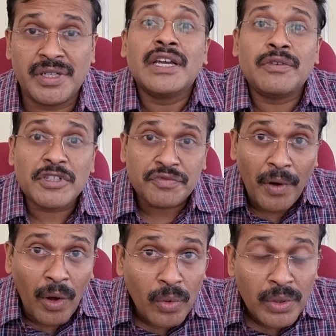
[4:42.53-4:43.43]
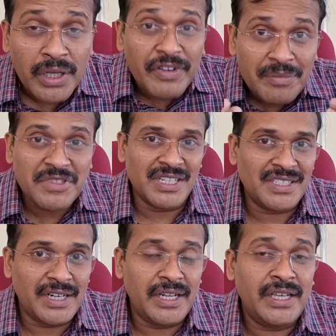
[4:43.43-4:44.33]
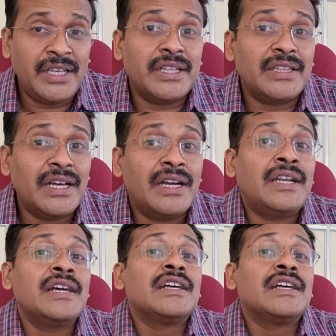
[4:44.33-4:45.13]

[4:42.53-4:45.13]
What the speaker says: It was found from this study that